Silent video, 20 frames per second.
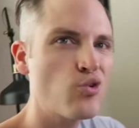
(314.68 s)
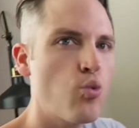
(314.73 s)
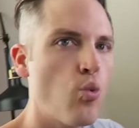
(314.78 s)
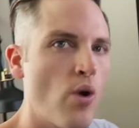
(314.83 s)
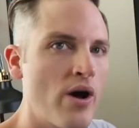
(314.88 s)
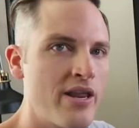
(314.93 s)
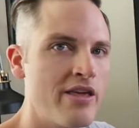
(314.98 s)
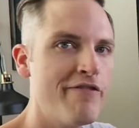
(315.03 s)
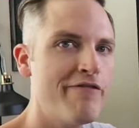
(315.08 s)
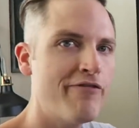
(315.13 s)

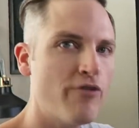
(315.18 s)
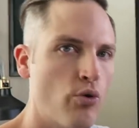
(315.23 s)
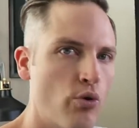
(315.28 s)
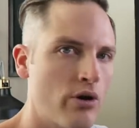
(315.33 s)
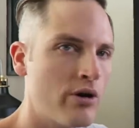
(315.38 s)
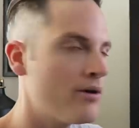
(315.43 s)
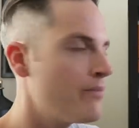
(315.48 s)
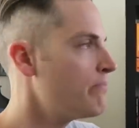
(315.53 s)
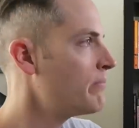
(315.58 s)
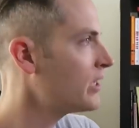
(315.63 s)

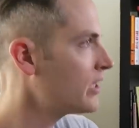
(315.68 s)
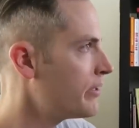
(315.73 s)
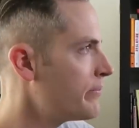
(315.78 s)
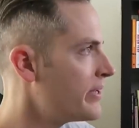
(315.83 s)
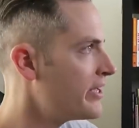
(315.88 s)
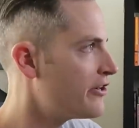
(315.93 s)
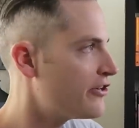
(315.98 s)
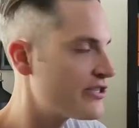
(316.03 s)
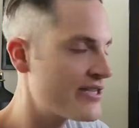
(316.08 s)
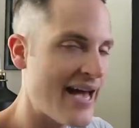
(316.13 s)
24
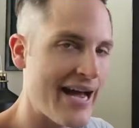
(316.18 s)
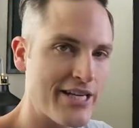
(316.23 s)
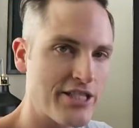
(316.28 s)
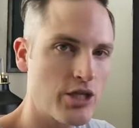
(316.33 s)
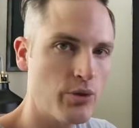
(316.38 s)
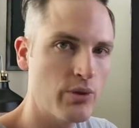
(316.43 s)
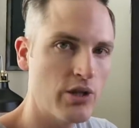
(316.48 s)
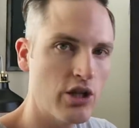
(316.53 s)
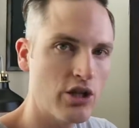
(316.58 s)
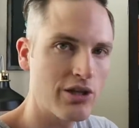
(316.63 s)
millimeters
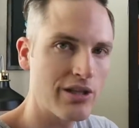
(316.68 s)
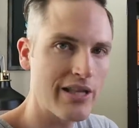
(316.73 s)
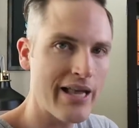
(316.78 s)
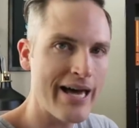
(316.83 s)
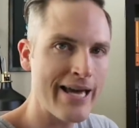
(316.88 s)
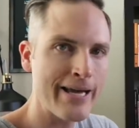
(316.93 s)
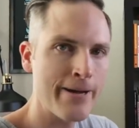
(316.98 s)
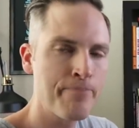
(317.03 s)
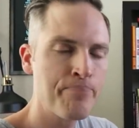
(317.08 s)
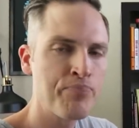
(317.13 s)
actually would look
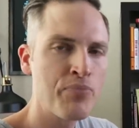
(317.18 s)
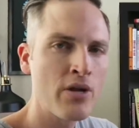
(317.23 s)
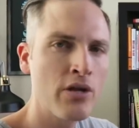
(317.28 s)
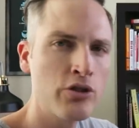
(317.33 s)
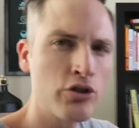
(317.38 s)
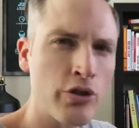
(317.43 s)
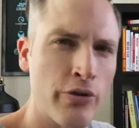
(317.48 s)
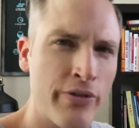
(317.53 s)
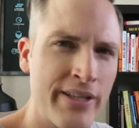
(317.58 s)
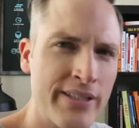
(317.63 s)
like.
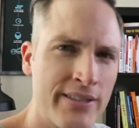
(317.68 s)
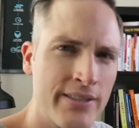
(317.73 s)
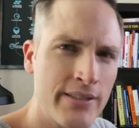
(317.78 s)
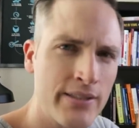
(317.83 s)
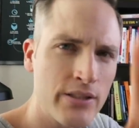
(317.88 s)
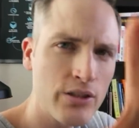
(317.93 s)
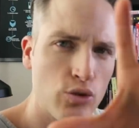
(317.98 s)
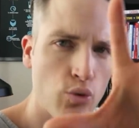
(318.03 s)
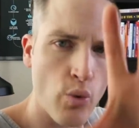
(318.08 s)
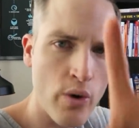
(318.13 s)
So this
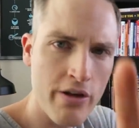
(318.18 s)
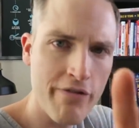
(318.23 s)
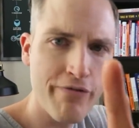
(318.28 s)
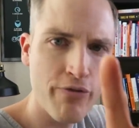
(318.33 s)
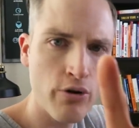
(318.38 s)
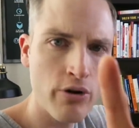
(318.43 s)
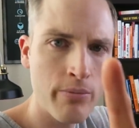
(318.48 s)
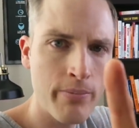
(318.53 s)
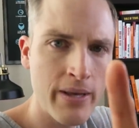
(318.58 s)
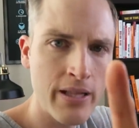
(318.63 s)
is
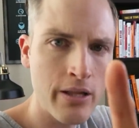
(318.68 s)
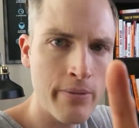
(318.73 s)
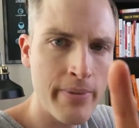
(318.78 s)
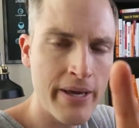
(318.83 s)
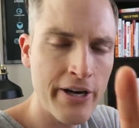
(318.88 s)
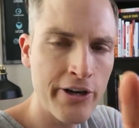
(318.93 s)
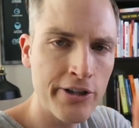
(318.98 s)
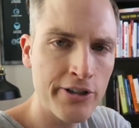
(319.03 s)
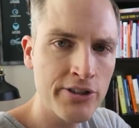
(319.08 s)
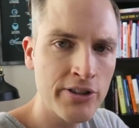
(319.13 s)
24
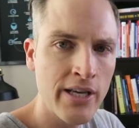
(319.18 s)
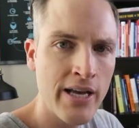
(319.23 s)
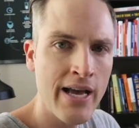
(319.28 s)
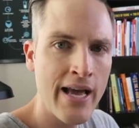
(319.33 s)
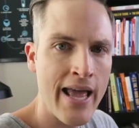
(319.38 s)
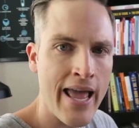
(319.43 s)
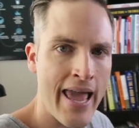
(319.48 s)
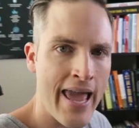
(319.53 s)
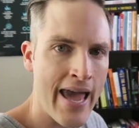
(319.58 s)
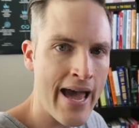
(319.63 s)
millimeters,
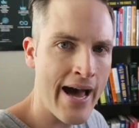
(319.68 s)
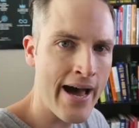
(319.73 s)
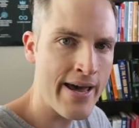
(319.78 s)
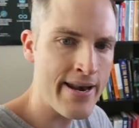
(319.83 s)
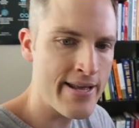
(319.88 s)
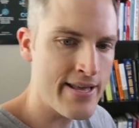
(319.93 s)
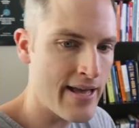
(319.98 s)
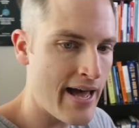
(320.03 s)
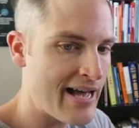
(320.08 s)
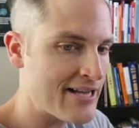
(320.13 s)

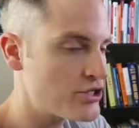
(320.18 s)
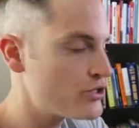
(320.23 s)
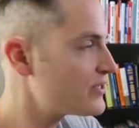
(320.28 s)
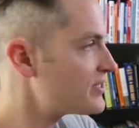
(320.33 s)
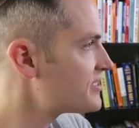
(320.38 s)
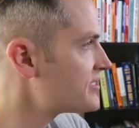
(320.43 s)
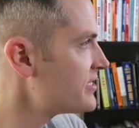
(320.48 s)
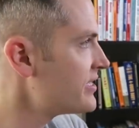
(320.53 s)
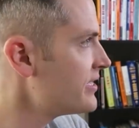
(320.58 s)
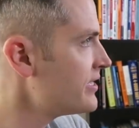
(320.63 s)
and as you
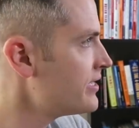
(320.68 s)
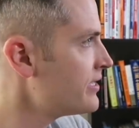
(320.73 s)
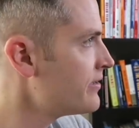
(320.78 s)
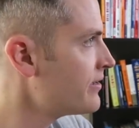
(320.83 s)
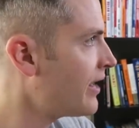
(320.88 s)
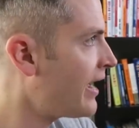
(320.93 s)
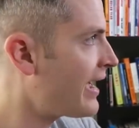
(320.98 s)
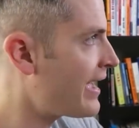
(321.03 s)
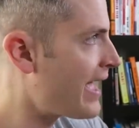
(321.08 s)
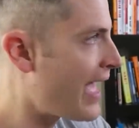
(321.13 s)
can
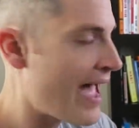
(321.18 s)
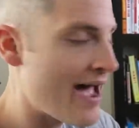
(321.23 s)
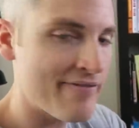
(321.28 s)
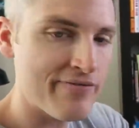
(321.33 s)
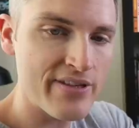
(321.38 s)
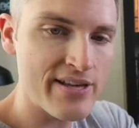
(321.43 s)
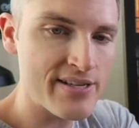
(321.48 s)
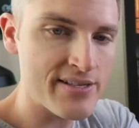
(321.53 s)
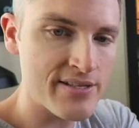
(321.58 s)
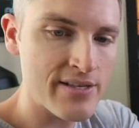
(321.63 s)
see, I
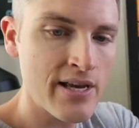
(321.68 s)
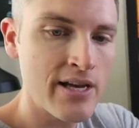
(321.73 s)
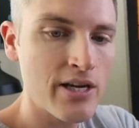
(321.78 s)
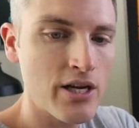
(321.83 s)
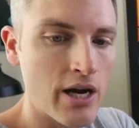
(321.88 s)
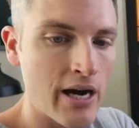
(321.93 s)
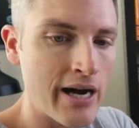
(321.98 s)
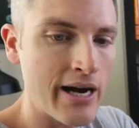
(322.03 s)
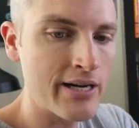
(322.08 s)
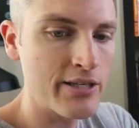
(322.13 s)
have this
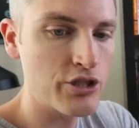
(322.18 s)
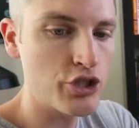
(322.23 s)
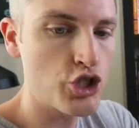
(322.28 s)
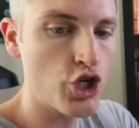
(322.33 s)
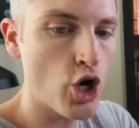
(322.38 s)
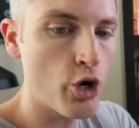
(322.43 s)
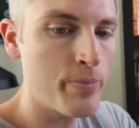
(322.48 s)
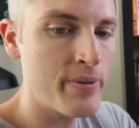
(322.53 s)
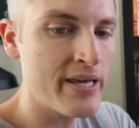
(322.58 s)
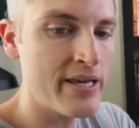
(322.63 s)

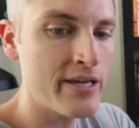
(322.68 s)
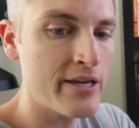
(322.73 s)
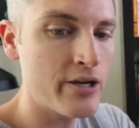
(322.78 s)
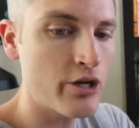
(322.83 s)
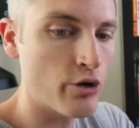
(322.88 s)
Joby